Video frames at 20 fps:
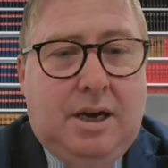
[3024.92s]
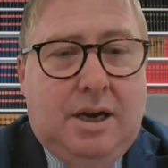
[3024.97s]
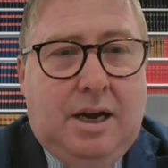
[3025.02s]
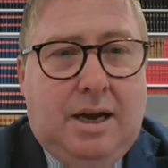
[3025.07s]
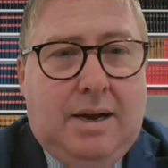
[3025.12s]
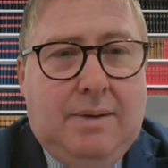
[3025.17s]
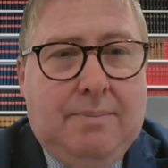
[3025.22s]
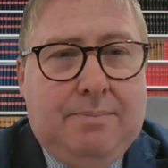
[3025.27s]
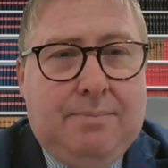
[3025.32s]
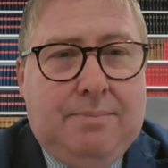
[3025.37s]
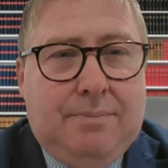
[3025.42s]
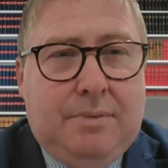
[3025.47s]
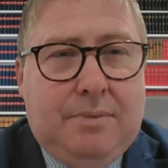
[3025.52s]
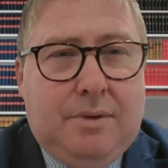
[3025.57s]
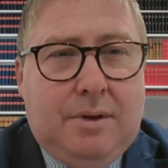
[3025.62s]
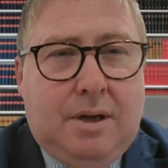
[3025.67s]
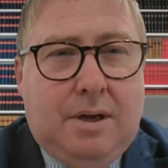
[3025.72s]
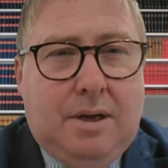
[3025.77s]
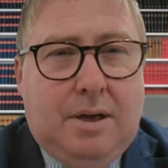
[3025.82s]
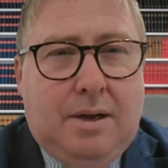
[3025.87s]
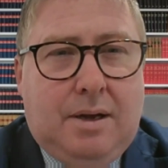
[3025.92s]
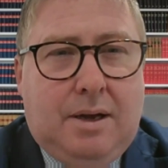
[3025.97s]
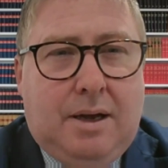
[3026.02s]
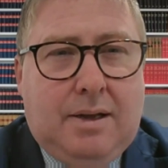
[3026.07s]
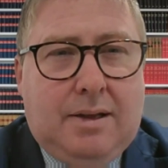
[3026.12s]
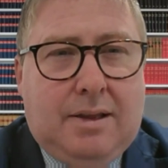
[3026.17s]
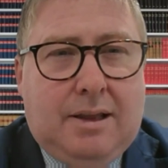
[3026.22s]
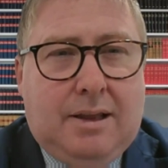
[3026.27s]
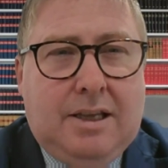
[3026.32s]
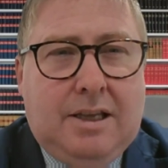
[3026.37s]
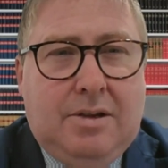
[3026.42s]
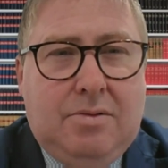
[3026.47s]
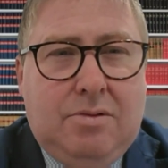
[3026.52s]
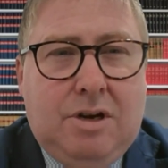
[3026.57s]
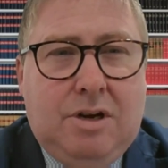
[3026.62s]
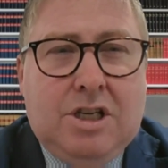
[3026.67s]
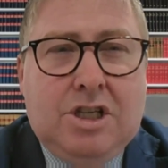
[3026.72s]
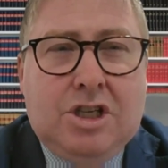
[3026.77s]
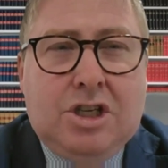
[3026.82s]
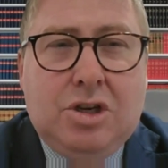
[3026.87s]
I think you
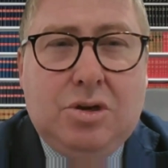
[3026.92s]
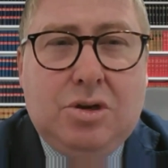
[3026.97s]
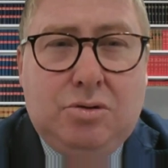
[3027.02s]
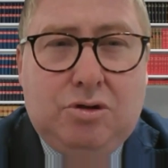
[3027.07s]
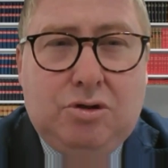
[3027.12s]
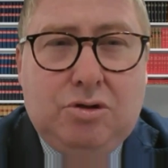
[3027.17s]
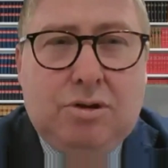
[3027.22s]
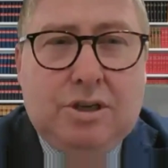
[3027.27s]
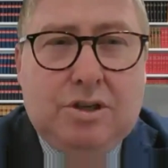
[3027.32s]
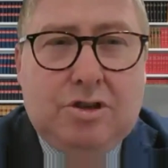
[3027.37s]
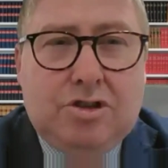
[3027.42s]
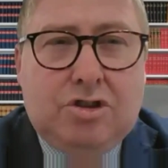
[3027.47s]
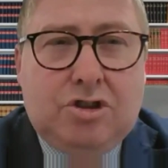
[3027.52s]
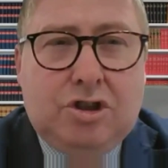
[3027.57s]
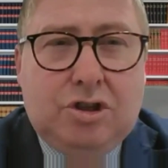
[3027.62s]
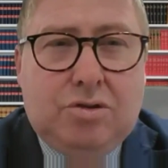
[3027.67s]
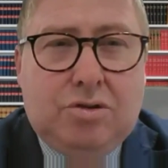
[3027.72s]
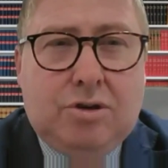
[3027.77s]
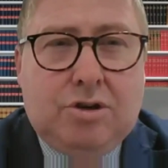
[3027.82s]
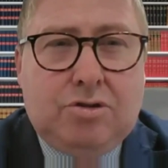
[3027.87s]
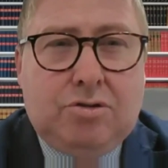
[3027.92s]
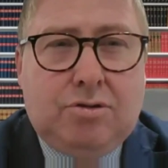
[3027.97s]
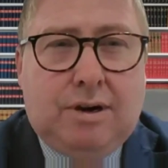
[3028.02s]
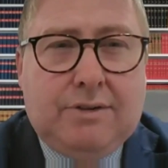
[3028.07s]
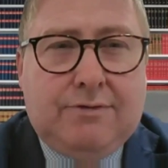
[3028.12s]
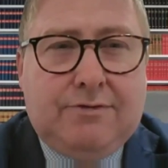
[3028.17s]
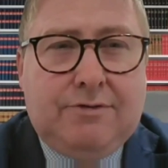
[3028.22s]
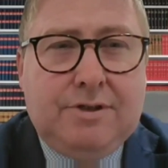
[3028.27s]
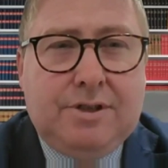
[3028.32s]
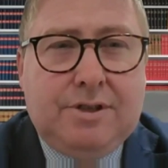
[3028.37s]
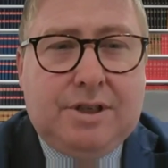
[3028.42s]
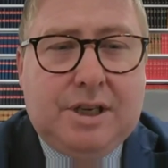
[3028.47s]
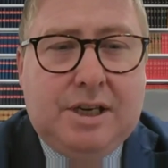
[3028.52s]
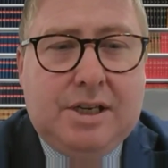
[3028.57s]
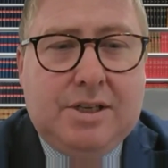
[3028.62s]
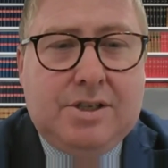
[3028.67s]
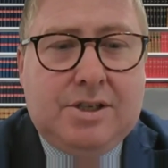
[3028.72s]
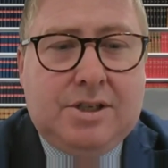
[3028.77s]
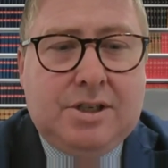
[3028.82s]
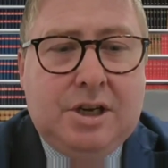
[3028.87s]
need two judicial
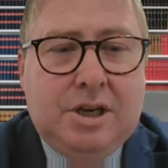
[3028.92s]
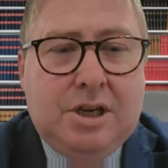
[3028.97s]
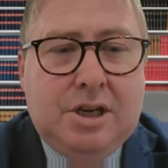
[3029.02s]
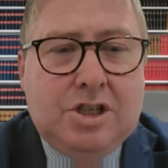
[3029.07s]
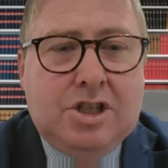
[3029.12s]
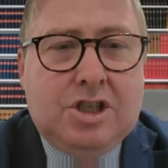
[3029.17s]
references.